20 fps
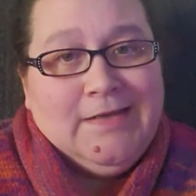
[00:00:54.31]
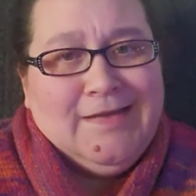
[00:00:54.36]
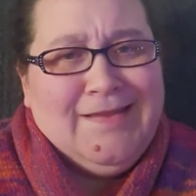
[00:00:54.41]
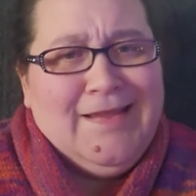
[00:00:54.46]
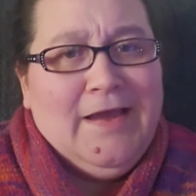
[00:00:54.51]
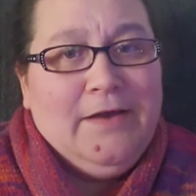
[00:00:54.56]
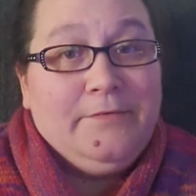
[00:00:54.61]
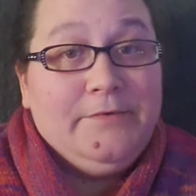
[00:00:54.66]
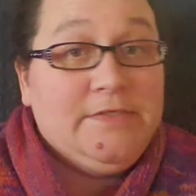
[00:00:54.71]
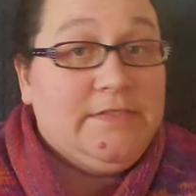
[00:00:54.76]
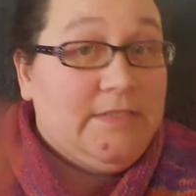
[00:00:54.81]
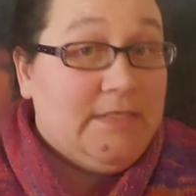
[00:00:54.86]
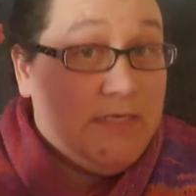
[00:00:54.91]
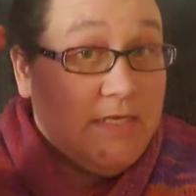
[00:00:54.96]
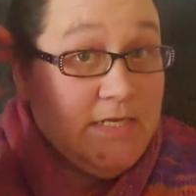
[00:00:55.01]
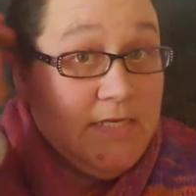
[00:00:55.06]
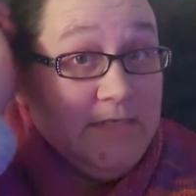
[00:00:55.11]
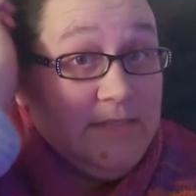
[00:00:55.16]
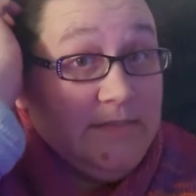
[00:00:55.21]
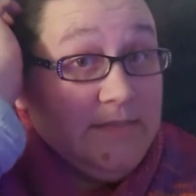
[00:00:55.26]
And that was an
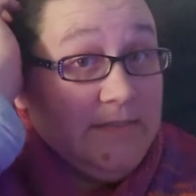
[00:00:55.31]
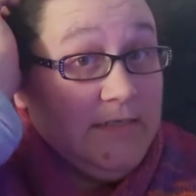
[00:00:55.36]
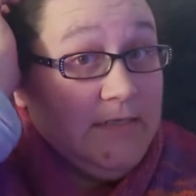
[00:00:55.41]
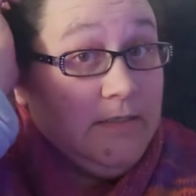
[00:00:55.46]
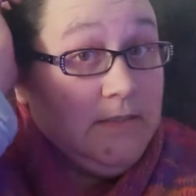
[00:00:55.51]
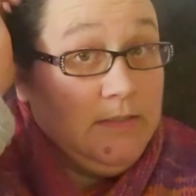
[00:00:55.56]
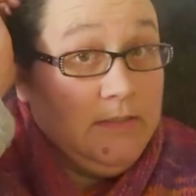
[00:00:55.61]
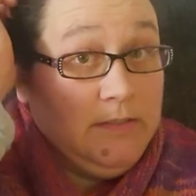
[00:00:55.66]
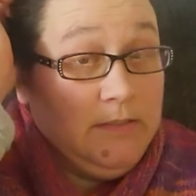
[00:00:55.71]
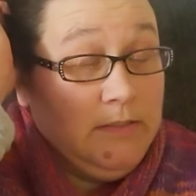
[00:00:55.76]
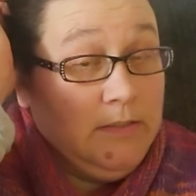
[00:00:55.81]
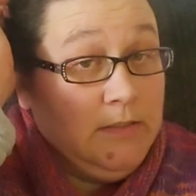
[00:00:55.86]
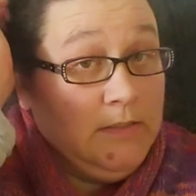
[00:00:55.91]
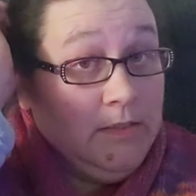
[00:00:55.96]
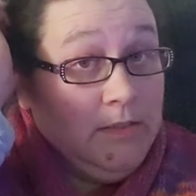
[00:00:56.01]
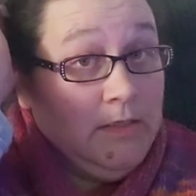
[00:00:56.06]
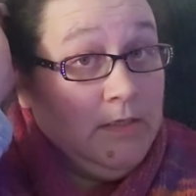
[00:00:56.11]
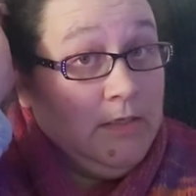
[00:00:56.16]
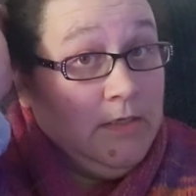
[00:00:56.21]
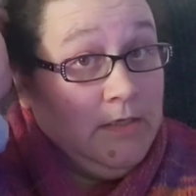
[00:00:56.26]
easy
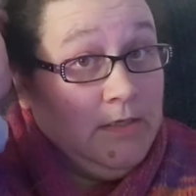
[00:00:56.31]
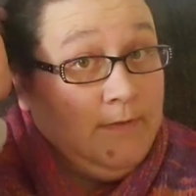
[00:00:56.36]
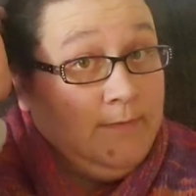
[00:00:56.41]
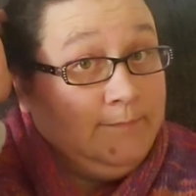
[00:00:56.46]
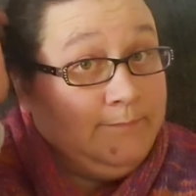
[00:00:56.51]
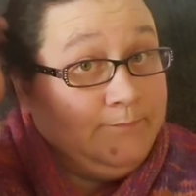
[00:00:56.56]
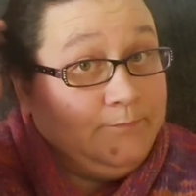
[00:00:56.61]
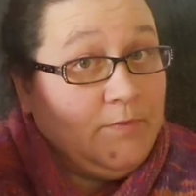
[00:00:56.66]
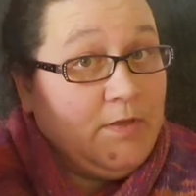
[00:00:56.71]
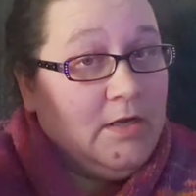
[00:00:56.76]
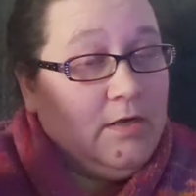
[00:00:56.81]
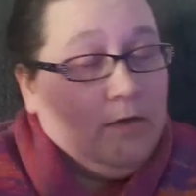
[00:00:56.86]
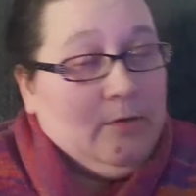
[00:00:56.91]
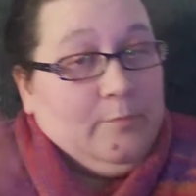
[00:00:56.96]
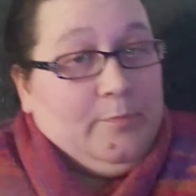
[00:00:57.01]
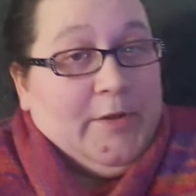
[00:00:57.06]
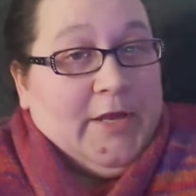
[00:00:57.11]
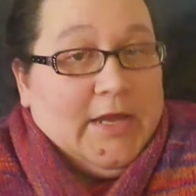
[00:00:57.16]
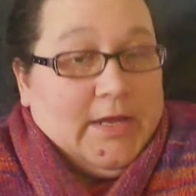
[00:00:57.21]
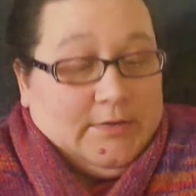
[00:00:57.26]

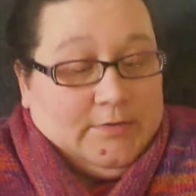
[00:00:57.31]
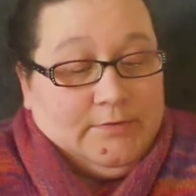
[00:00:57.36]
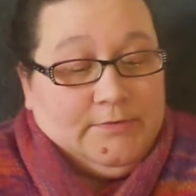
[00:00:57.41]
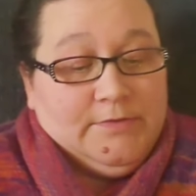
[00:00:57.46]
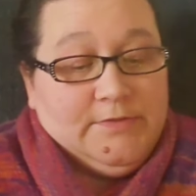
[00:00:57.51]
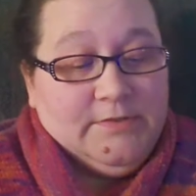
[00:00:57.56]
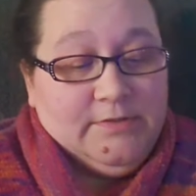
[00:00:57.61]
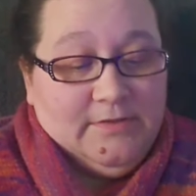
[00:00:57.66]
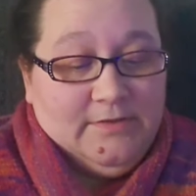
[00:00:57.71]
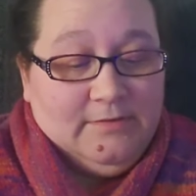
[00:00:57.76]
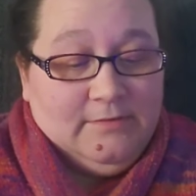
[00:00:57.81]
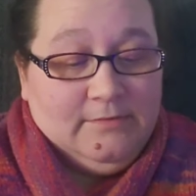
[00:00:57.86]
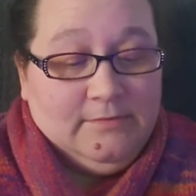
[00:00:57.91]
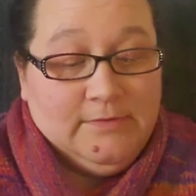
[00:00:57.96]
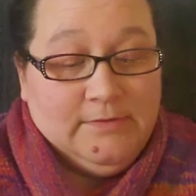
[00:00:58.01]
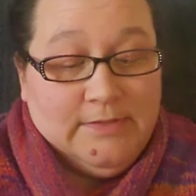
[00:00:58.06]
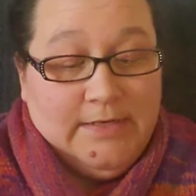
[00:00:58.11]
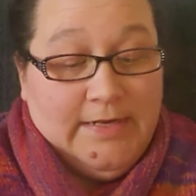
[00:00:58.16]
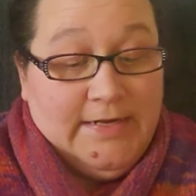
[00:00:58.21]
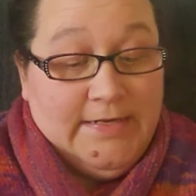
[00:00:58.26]
pattern, so
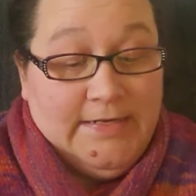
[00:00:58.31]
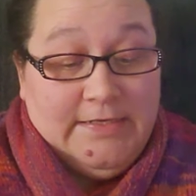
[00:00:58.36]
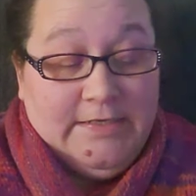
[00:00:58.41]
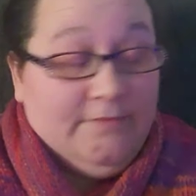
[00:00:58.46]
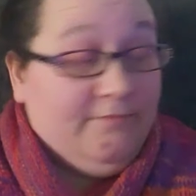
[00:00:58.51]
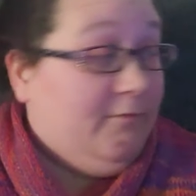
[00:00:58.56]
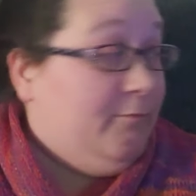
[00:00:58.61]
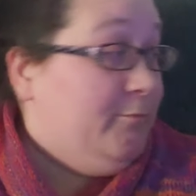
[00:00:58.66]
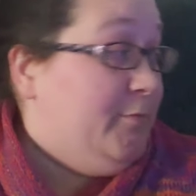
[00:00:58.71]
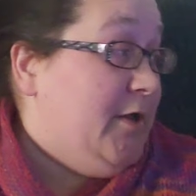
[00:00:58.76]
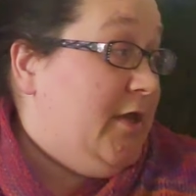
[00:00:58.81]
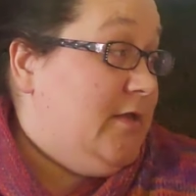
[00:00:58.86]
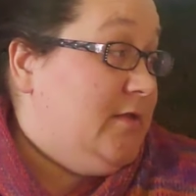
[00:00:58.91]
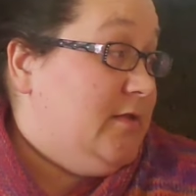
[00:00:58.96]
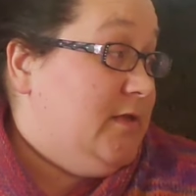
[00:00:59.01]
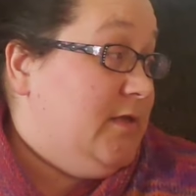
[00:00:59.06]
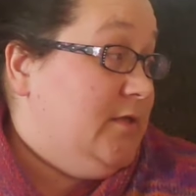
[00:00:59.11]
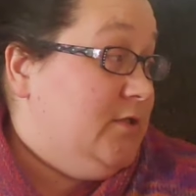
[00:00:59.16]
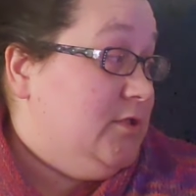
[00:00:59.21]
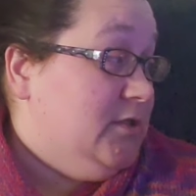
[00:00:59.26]
I didn't even pay
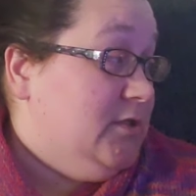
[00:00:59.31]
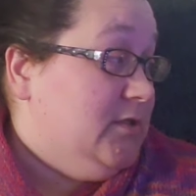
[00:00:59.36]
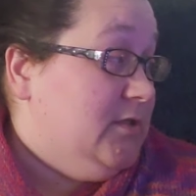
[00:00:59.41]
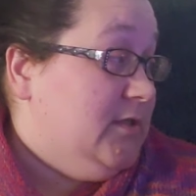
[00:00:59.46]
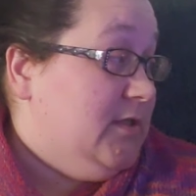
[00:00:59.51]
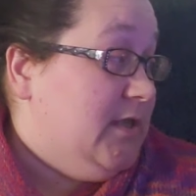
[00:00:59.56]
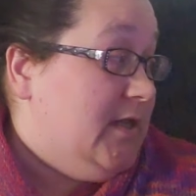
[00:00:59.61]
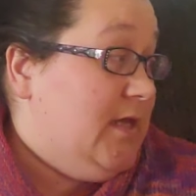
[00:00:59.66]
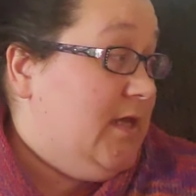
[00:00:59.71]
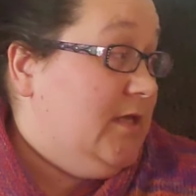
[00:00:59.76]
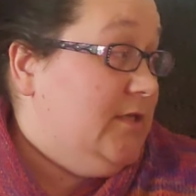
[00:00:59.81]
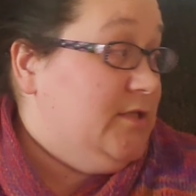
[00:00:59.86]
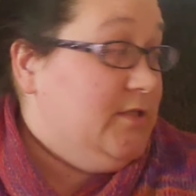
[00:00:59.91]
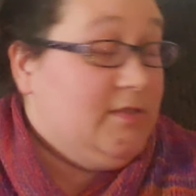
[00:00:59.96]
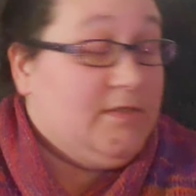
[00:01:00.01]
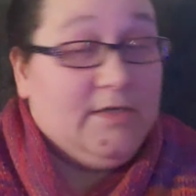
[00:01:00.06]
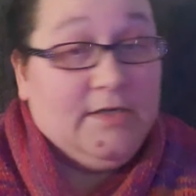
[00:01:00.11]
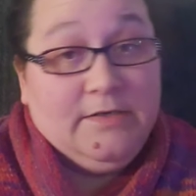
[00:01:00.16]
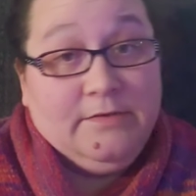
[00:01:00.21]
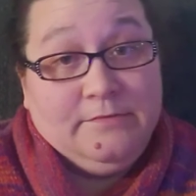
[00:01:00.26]
attention to that. I
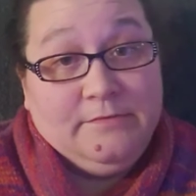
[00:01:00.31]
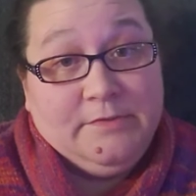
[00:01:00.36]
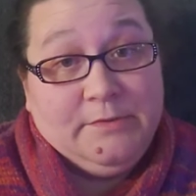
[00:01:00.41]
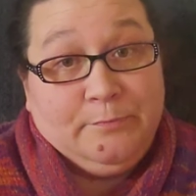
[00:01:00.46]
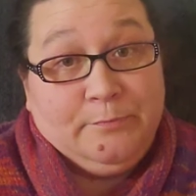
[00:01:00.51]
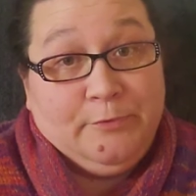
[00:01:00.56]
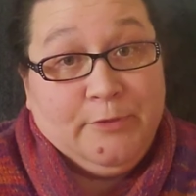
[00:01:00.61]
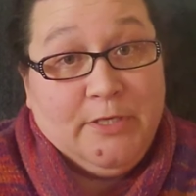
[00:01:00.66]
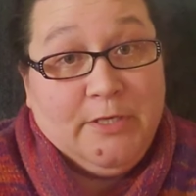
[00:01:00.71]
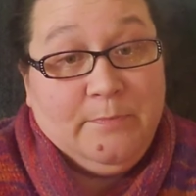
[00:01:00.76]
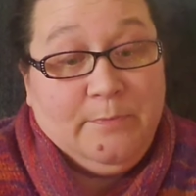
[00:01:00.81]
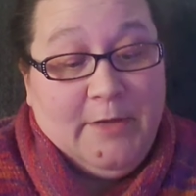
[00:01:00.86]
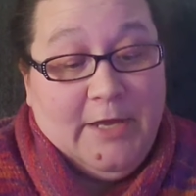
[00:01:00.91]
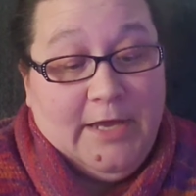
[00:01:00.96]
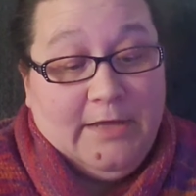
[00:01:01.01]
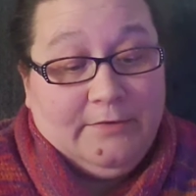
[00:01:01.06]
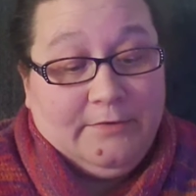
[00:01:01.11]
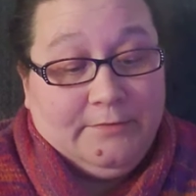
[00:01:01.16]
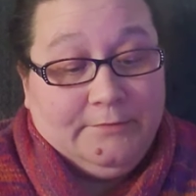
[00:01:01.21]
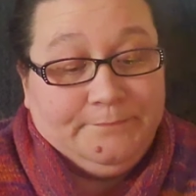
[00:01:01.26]
just thought it was a pretty
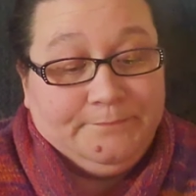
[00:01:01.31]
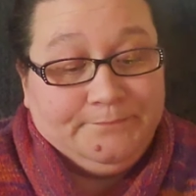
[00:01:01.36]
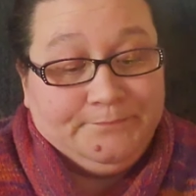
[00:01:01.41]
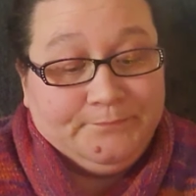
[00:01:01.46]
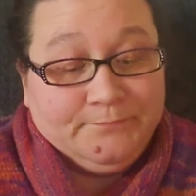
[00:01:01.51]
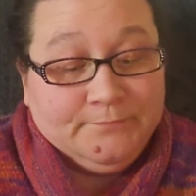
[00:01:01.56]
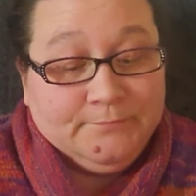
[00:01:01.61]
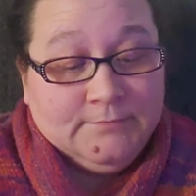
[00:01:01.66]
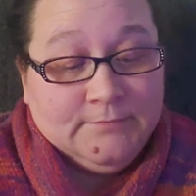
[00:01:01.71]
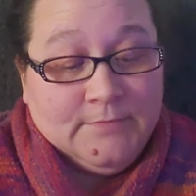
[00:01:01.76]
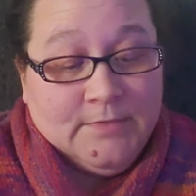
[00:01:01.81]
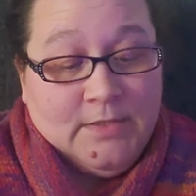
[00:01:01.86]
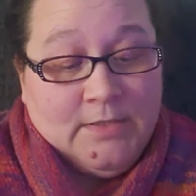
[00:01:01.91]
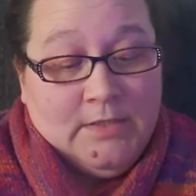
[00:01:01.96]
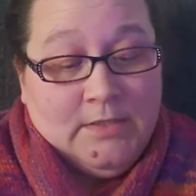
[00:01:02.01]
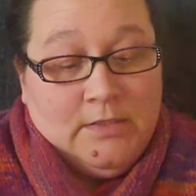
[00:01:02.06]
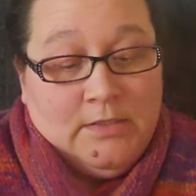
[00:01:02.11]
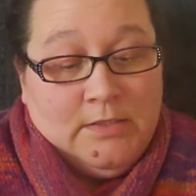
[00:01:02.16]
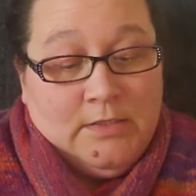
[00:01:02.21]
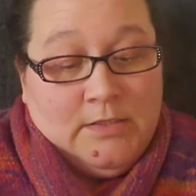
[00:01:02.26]
pattern.
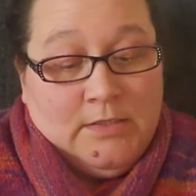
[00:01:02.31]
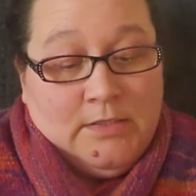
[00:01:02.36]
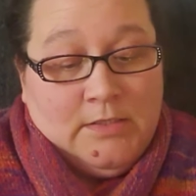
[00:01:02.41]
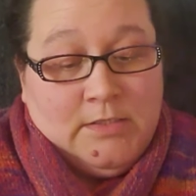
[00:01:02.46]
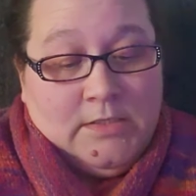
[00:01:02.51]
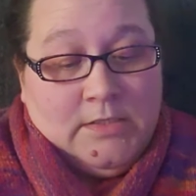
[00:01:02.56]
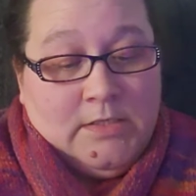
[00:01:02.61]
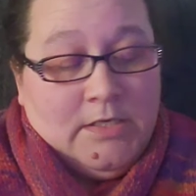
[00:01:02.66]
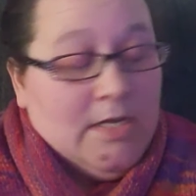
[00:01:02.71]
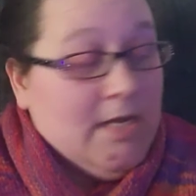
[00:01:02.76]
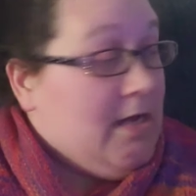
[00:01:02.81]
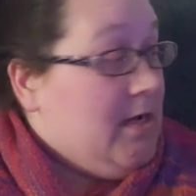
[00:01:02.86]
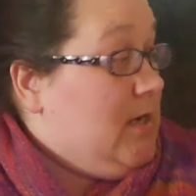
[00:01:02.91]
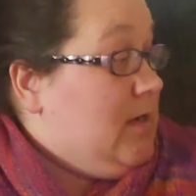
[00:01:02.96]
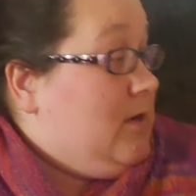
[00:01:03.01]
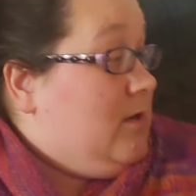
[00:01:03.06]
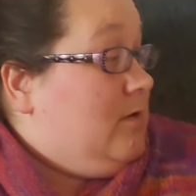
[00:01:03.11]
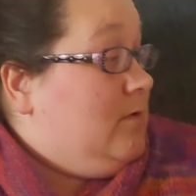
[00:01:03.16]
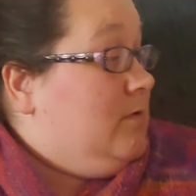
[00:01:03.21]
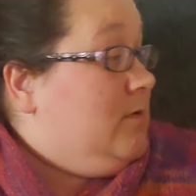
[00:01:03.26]

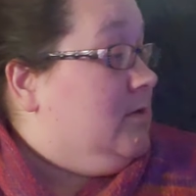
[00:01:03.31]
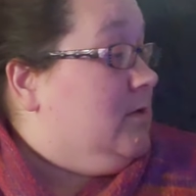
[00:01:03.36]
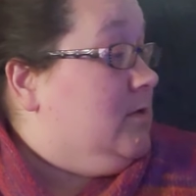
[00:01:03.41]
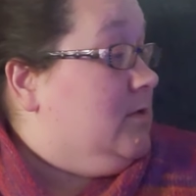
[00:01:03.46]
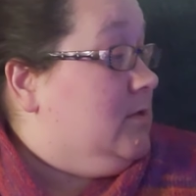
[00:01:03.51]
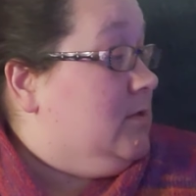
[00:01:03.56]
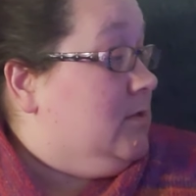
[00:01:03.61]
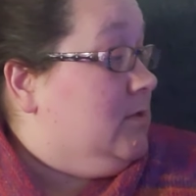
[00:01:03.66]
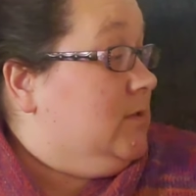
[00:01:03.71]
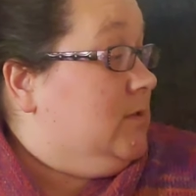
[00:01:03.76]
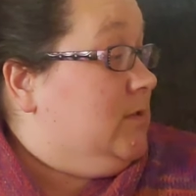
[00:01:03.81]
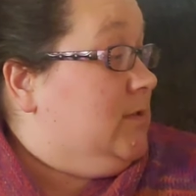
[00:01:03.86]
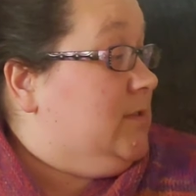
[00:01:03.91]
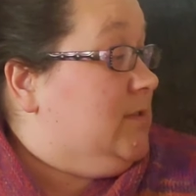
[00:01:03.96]
Now, let's